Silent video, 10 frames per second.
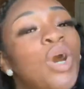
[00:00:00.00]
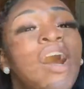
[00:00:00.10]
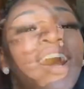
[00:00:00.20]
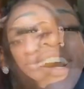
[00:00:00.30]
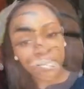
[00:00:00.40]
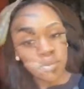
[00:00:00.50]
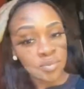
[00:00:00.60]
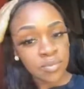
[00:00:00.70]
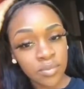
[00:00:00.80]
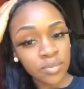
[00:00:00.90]
Ain't
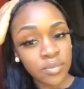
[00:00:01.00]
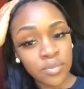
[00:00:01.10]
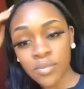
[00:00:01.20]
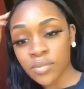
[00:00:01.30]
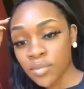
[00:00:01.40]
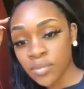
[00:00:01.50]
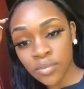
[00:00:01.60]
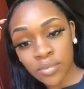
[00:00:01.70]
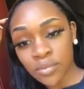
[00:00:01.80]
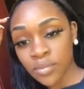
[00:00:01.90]
never been with a
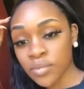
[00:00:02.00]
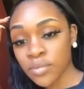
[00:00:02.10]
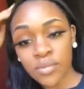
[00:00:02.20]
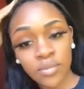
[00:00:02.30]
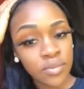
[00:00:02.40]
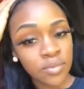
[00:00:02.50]
chick this bad.